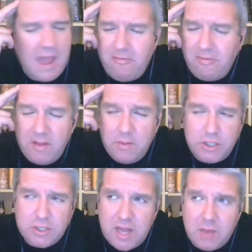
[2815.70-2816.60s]
Everything
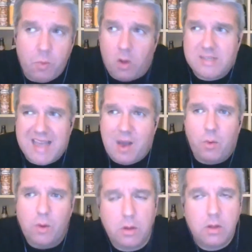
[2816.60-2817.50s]
was just like what's
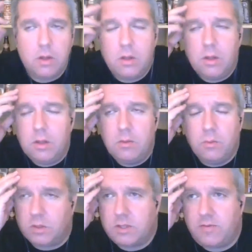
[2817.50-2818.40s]
out.
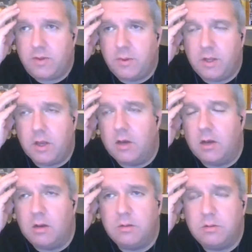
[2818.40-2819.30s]
What's if you want to
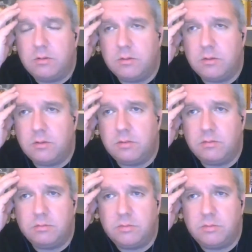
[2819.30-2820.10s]
go to